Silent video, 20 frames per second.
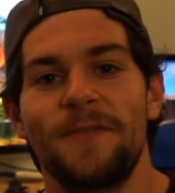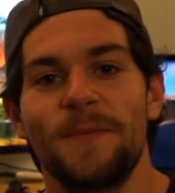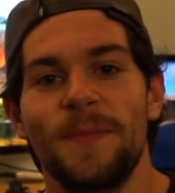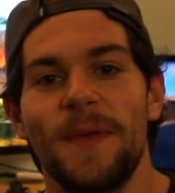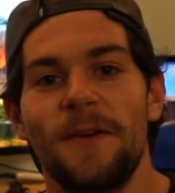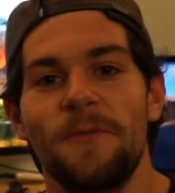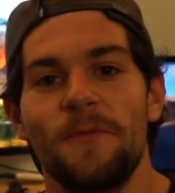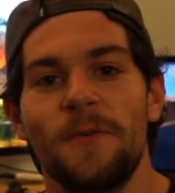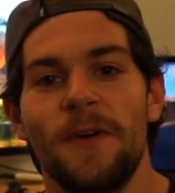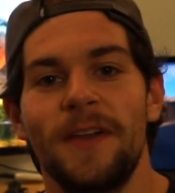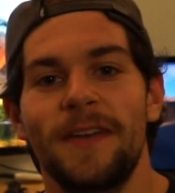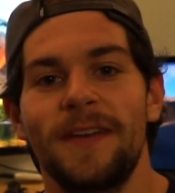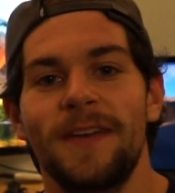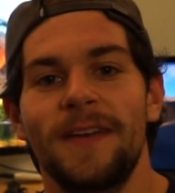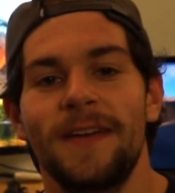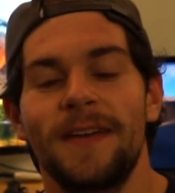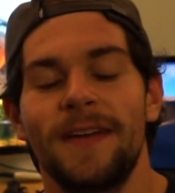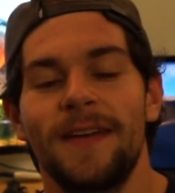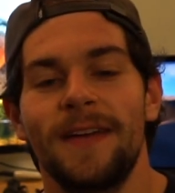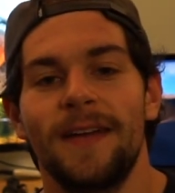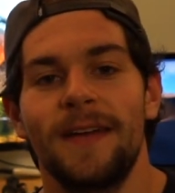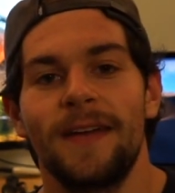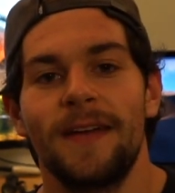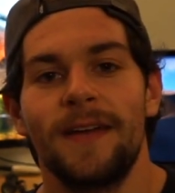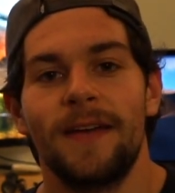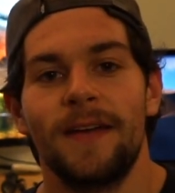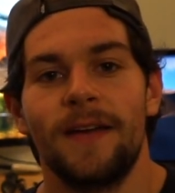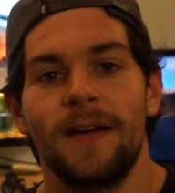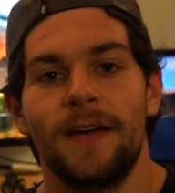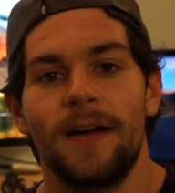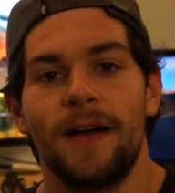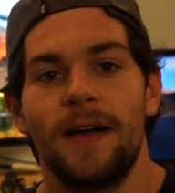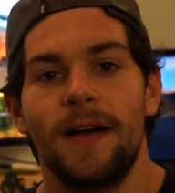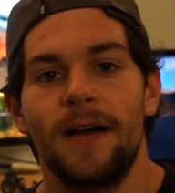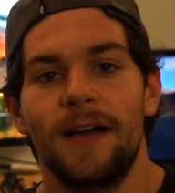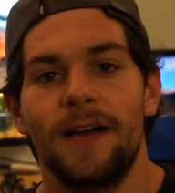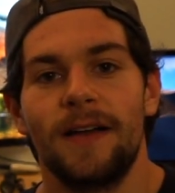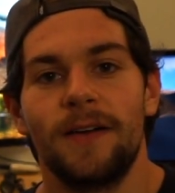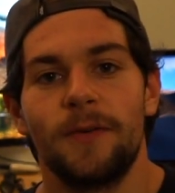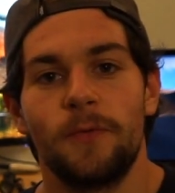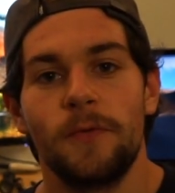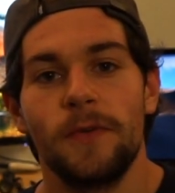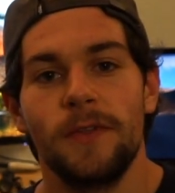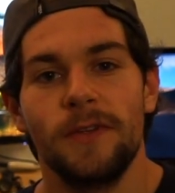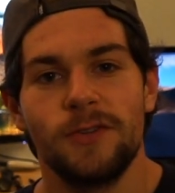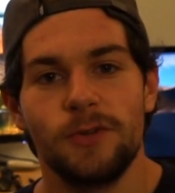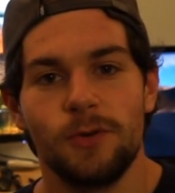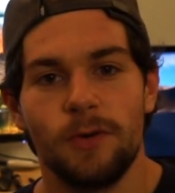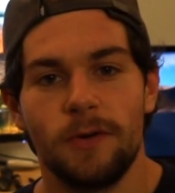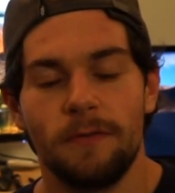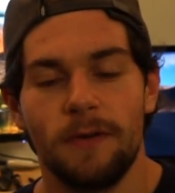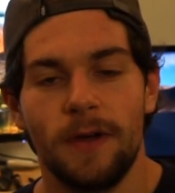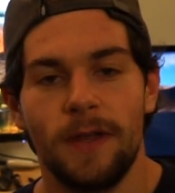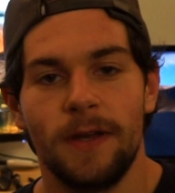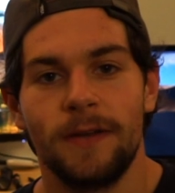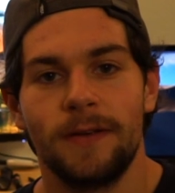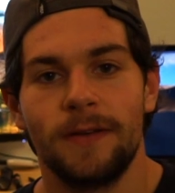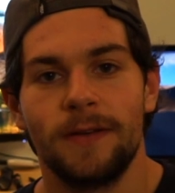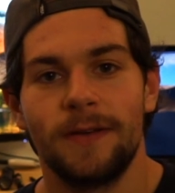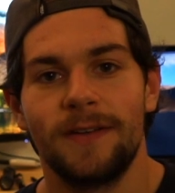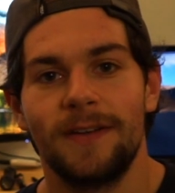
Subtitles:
from that run, really short run.